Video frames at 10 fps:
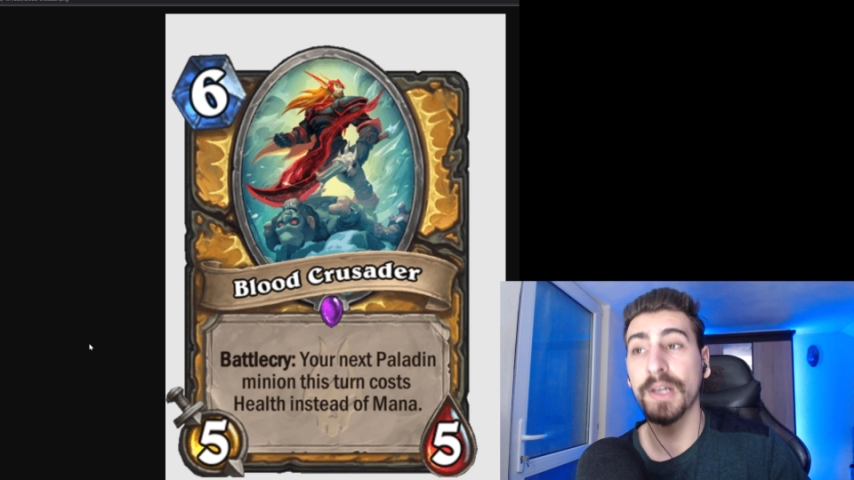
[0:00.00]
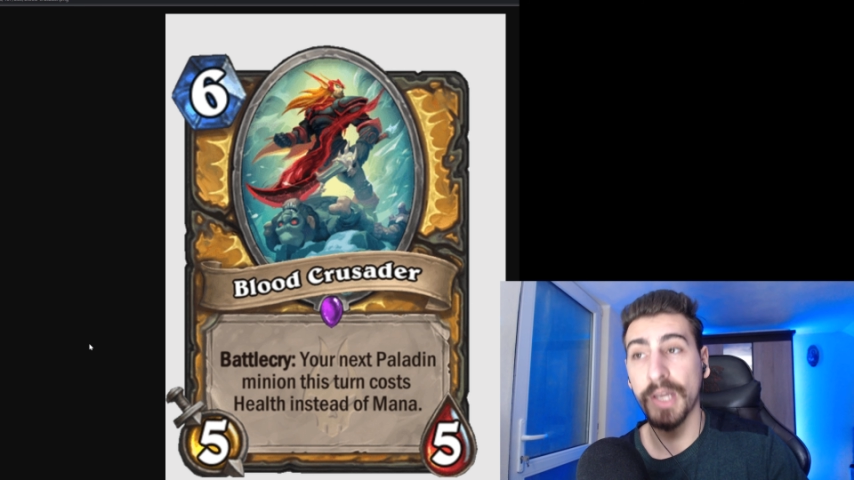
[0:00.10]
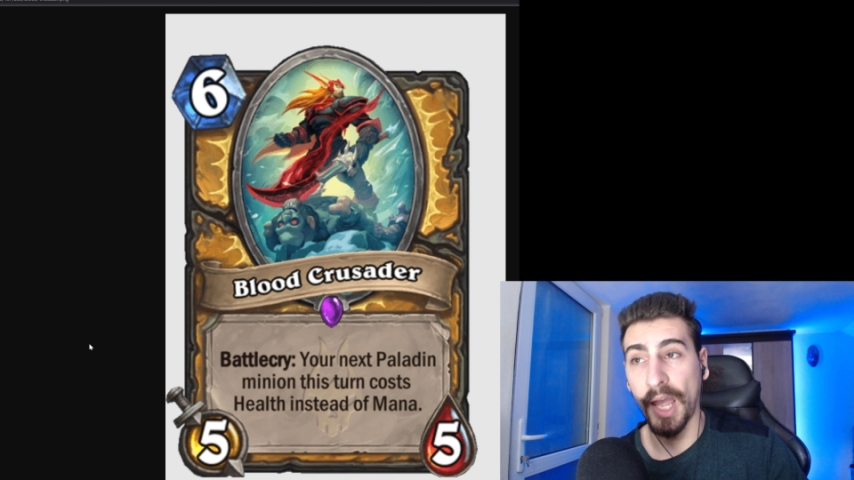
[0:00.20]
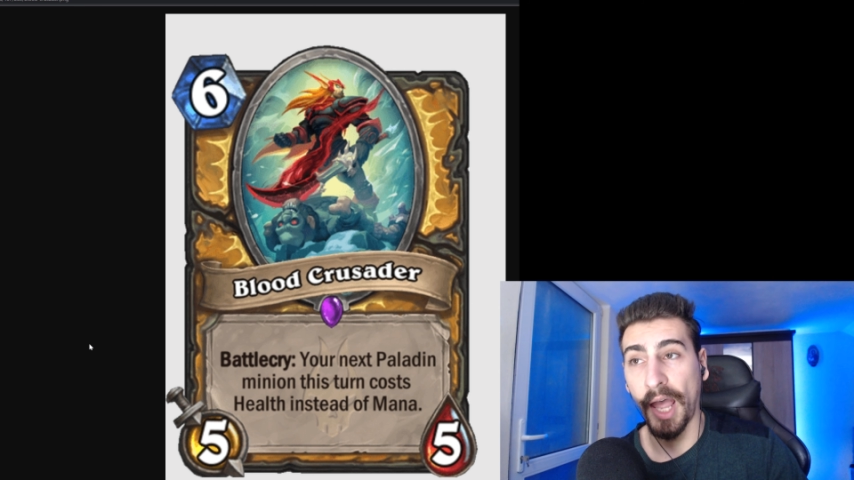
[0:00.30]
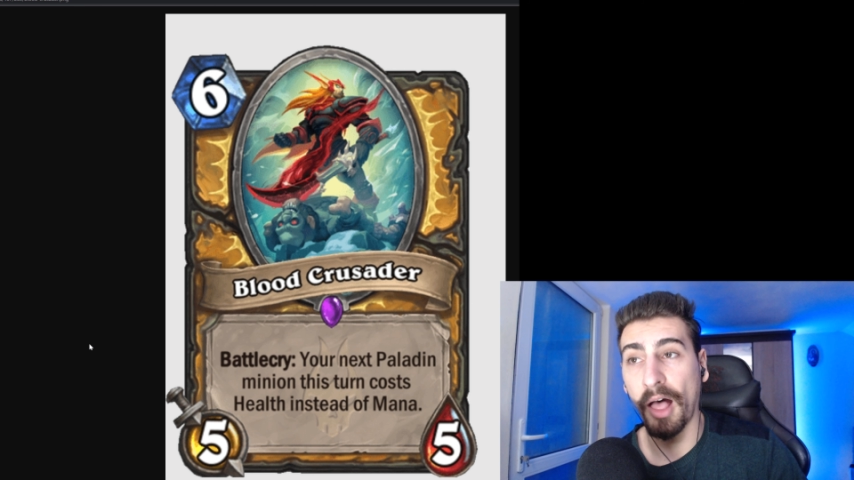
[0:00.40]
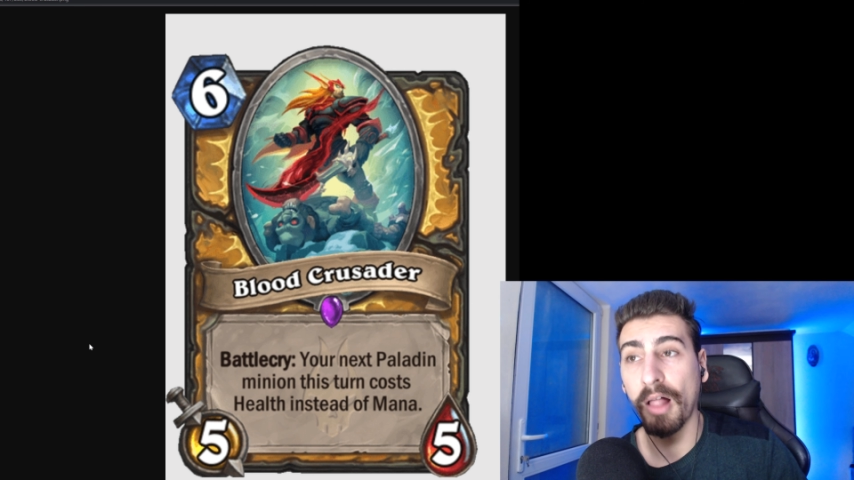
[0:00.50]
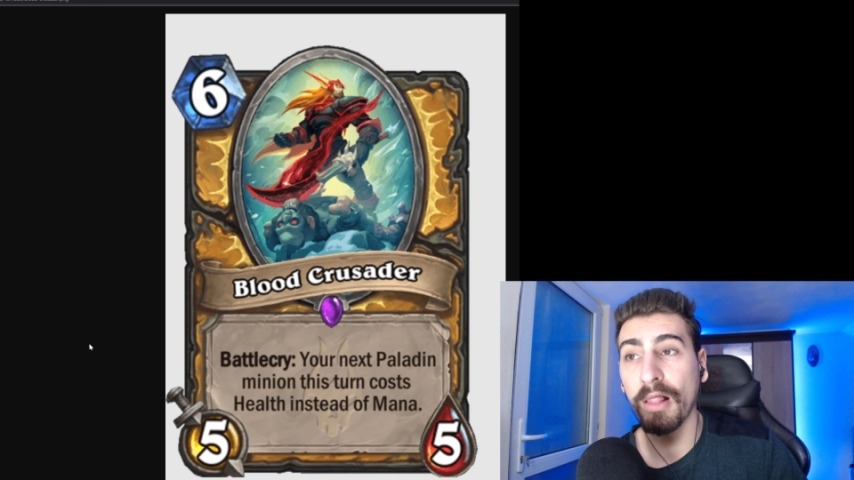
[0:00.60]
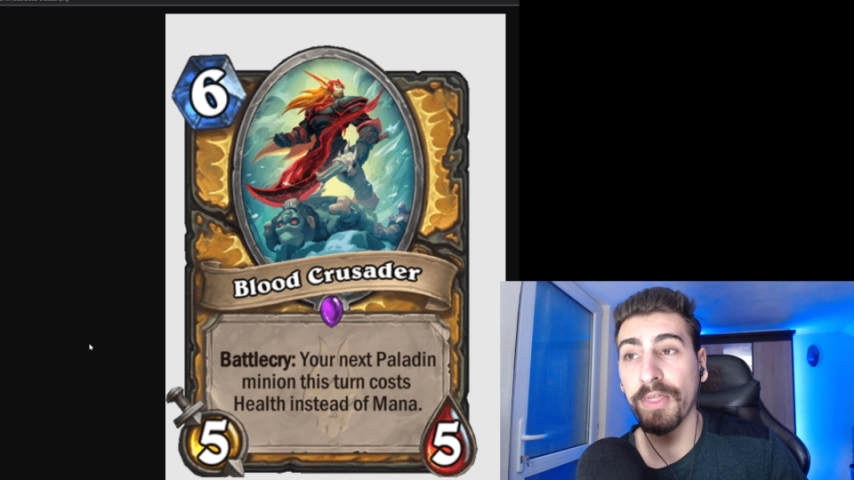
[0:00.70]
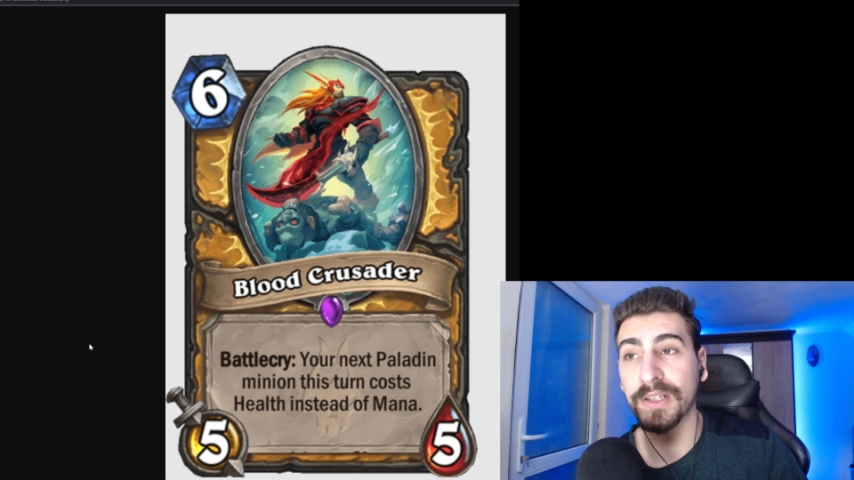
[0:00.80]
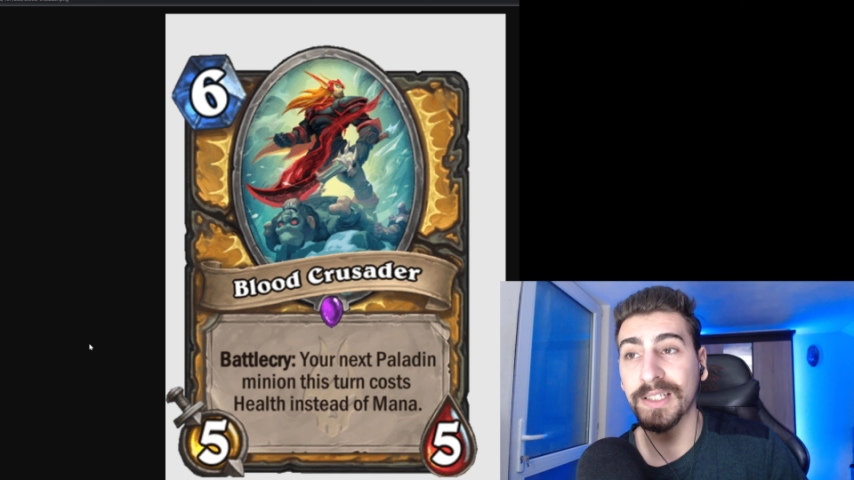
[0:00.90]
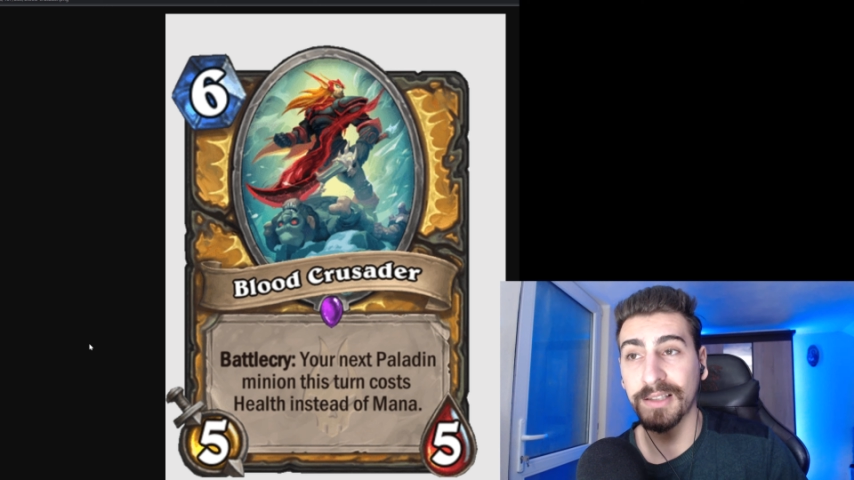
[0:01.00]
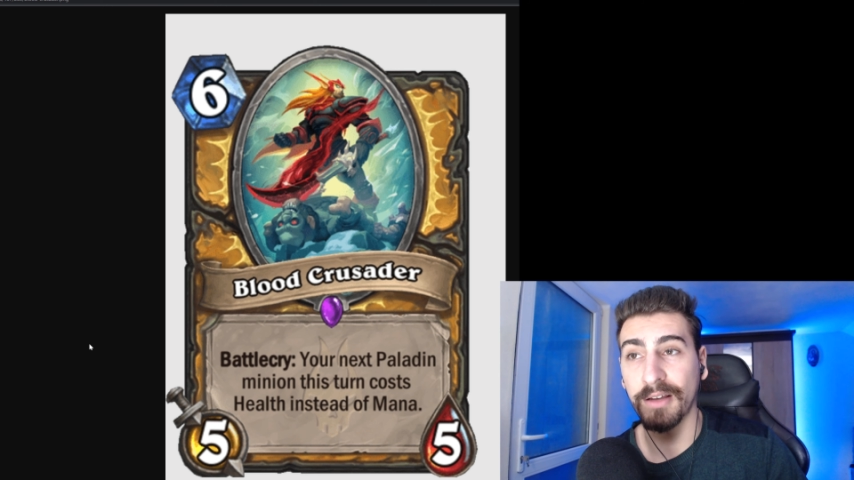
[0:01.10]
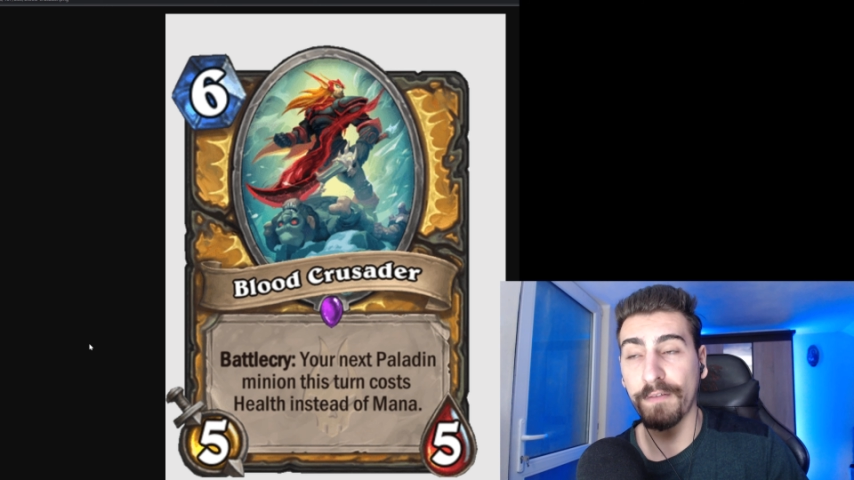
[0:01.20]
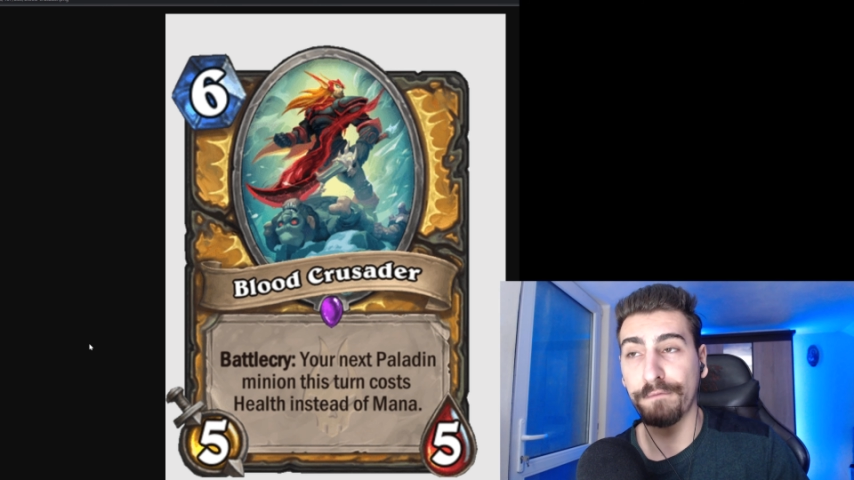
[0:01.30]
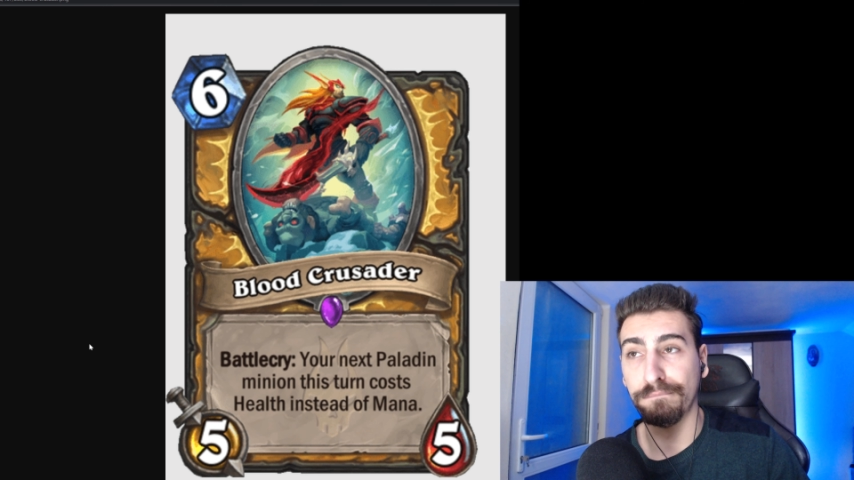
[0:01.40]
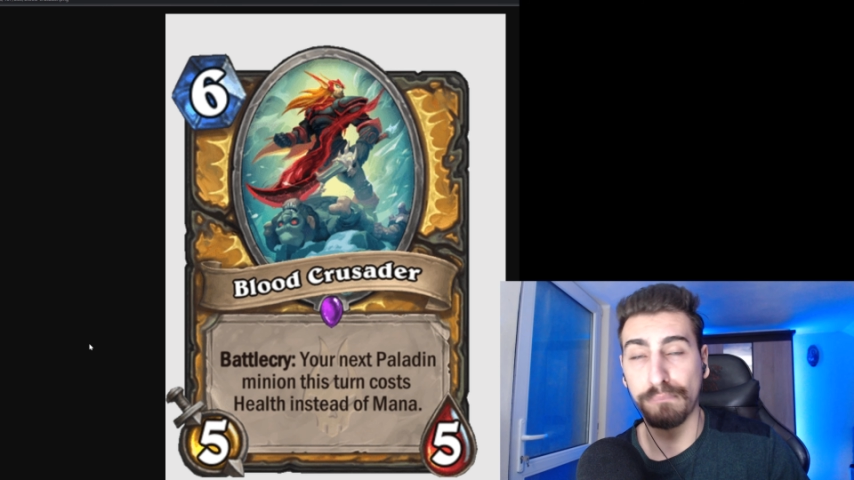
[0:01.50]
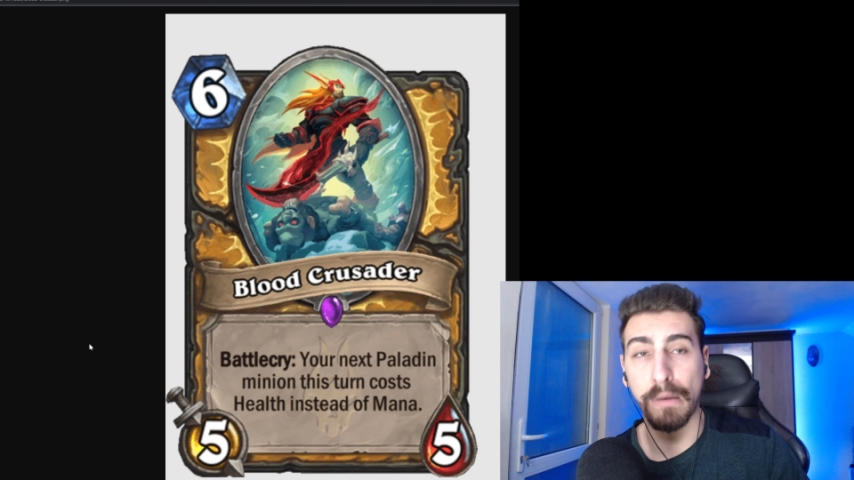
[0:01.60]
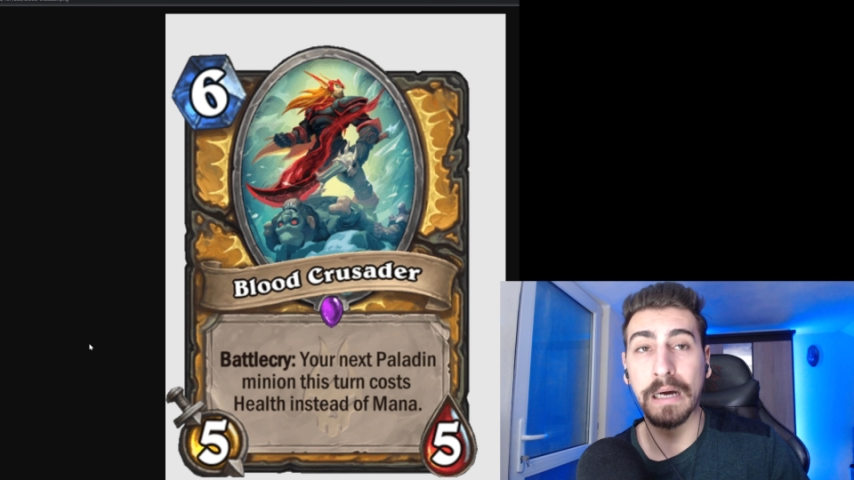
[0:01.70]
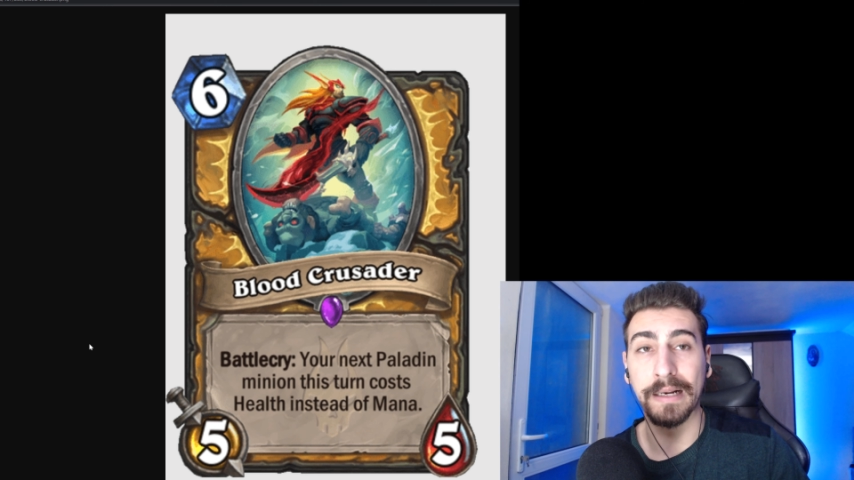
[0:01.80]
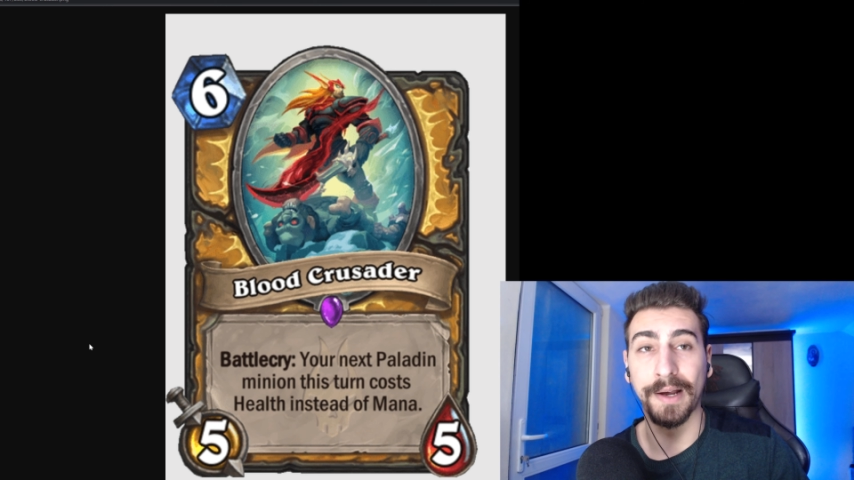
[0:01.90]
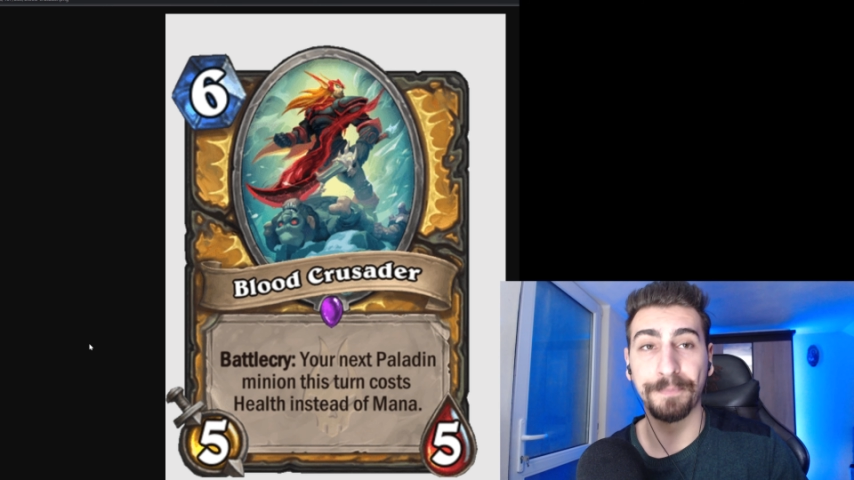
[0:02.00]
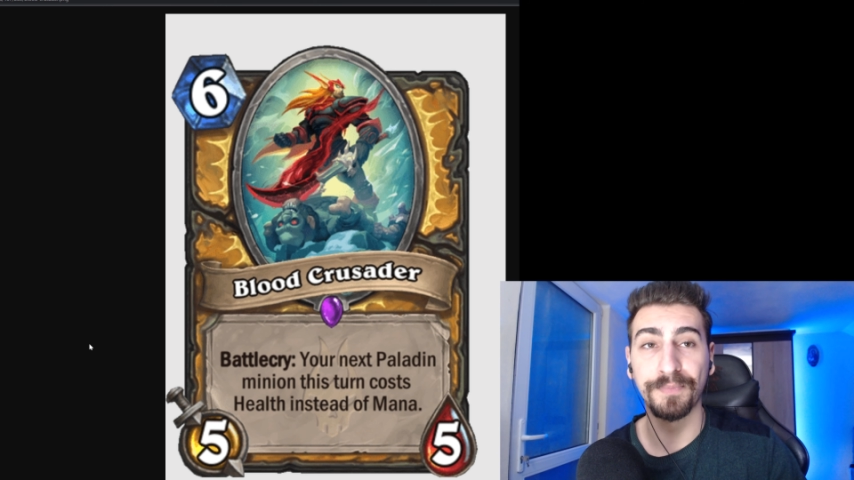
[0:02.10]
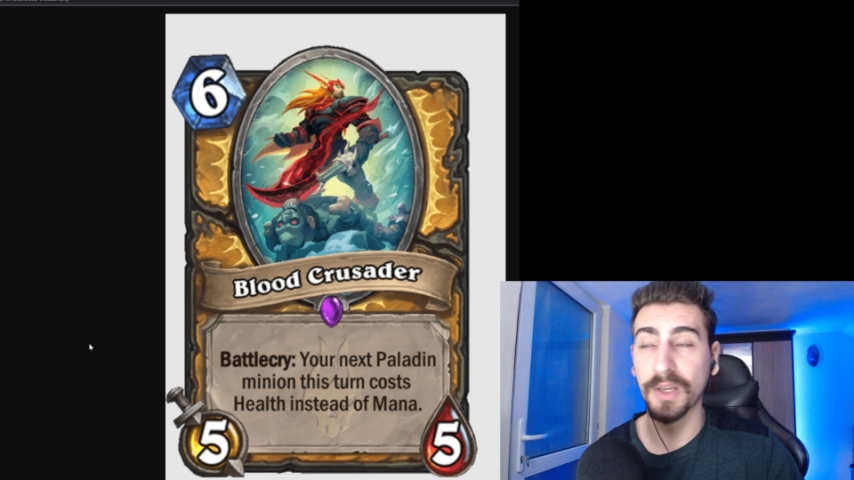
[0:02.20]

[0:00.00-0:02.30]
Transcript: health instead of mana.